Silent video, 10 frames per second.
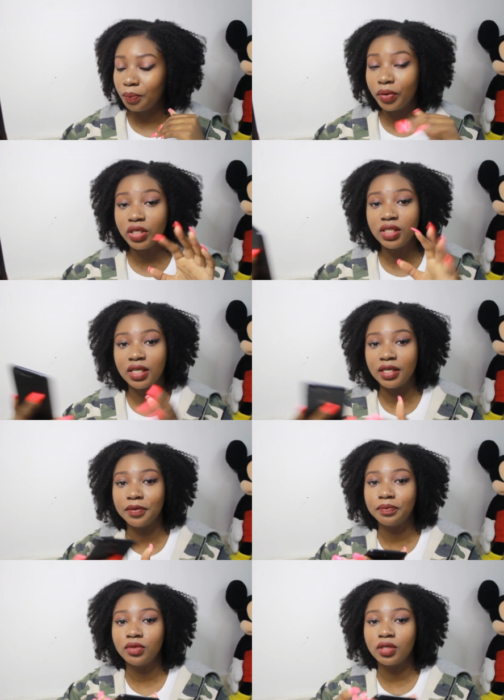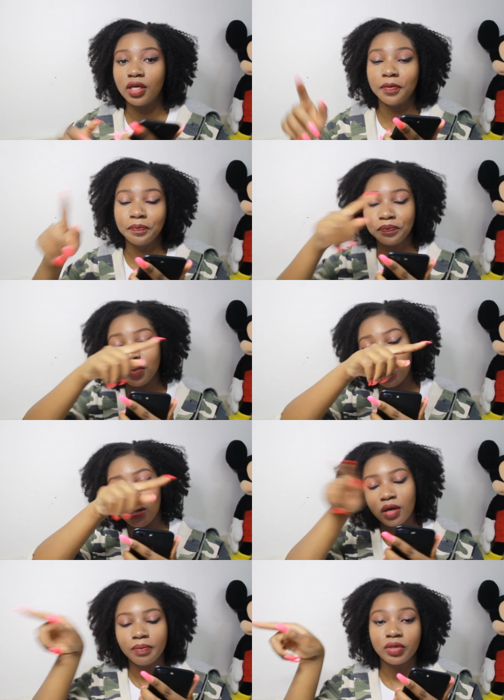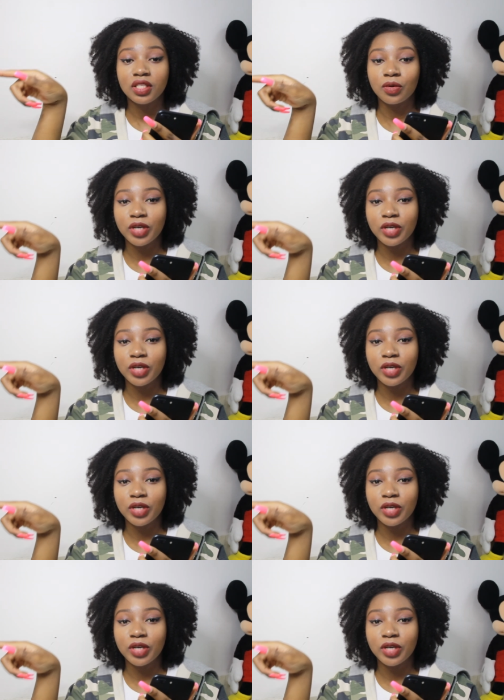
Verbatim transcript: put the, the put the